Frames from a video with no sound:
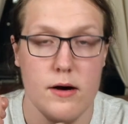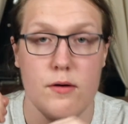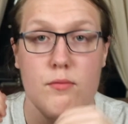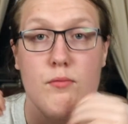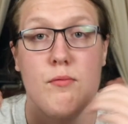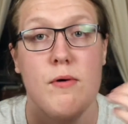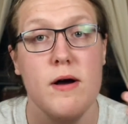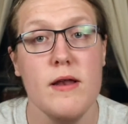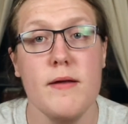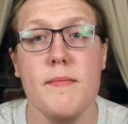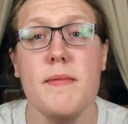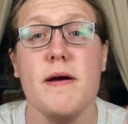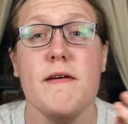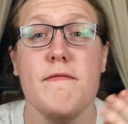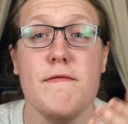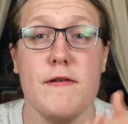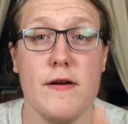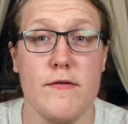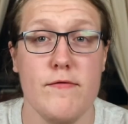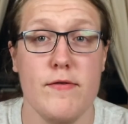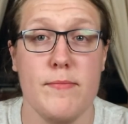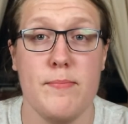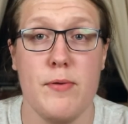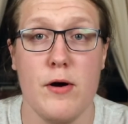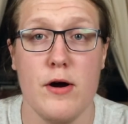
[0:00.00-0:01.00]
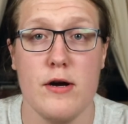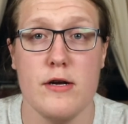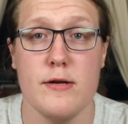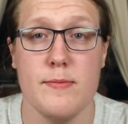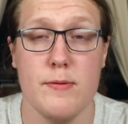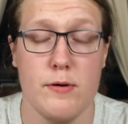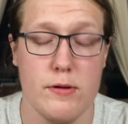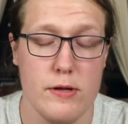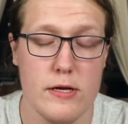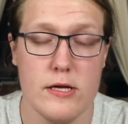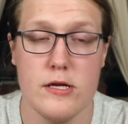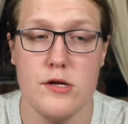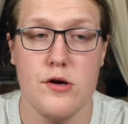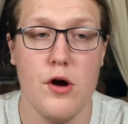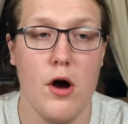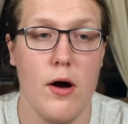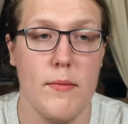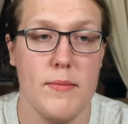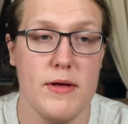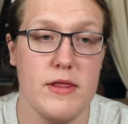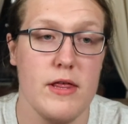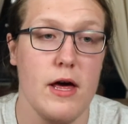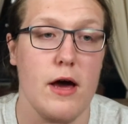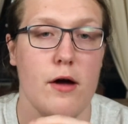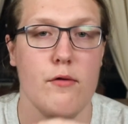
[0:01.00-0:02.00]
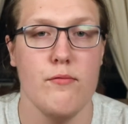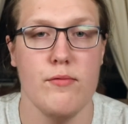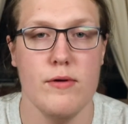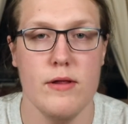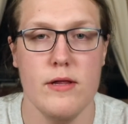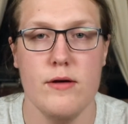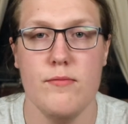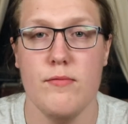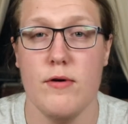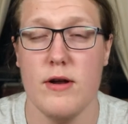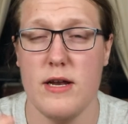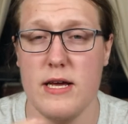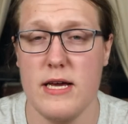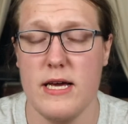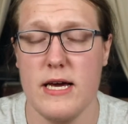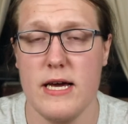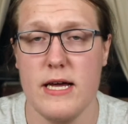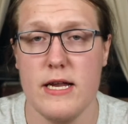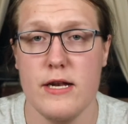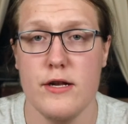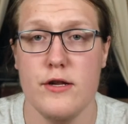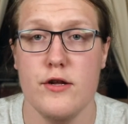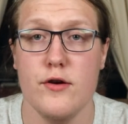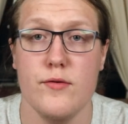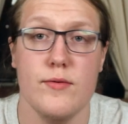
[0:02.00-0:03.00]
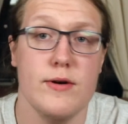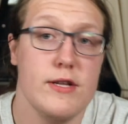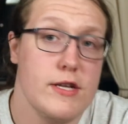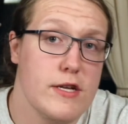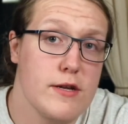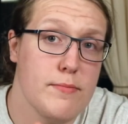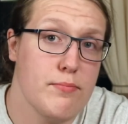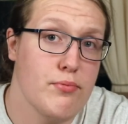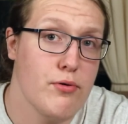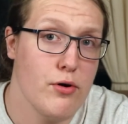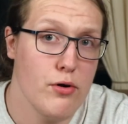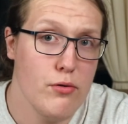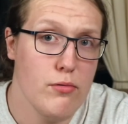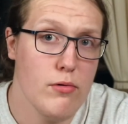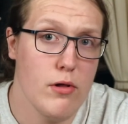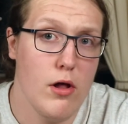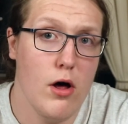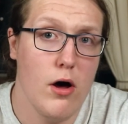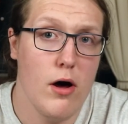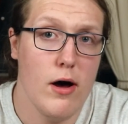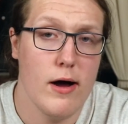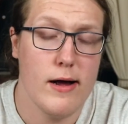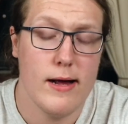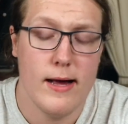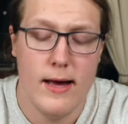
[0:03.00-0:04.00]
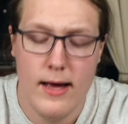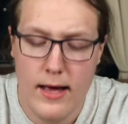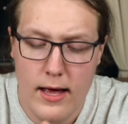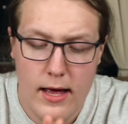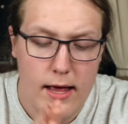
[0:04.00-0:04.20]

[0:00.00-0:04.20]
One of my favorite parts about this comic that I really want to get into is the prologue.